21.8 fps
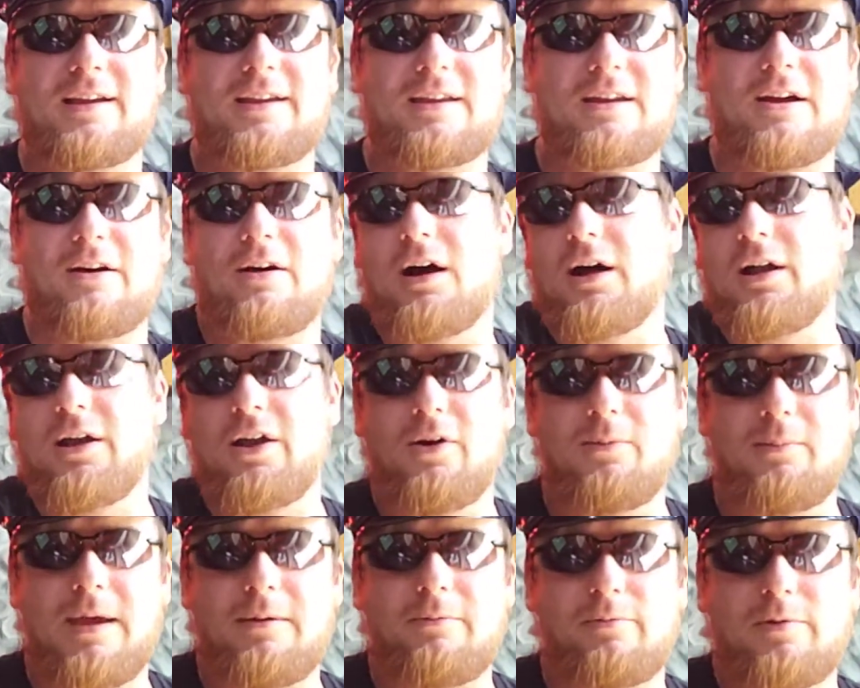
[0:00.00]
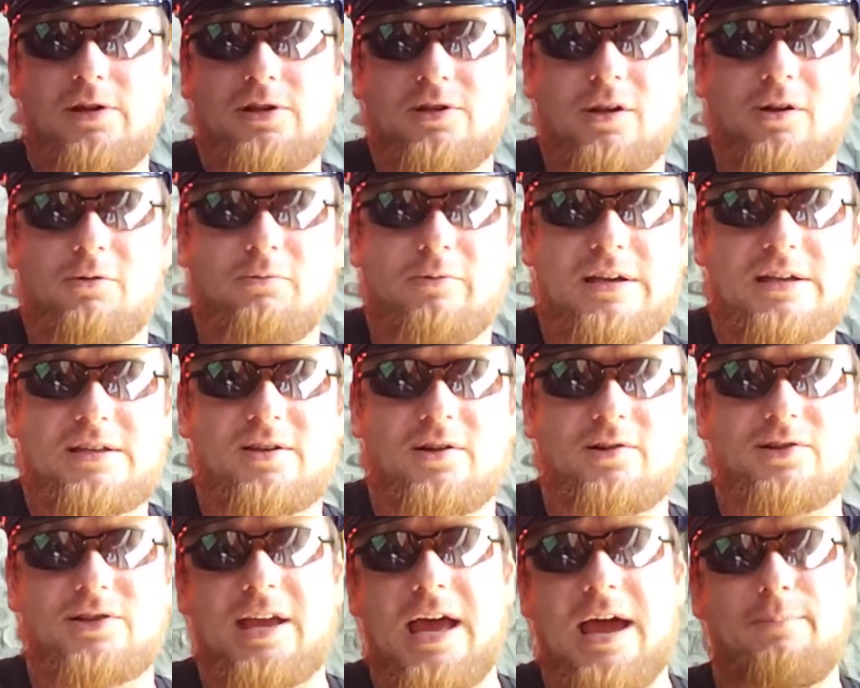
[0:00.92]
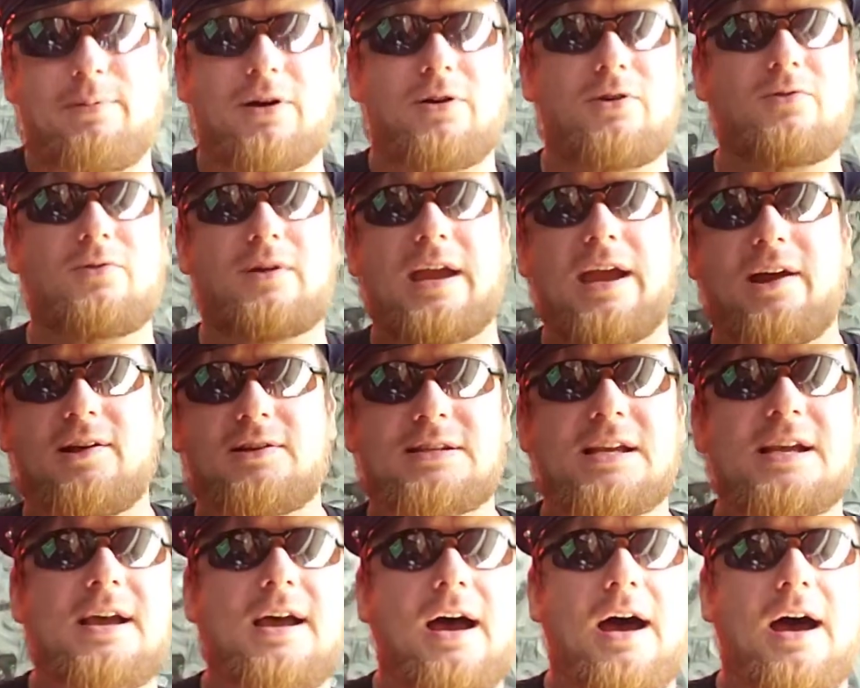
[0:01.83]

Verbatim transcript: you know, I don't know, maybe we should have researched that, but who cares?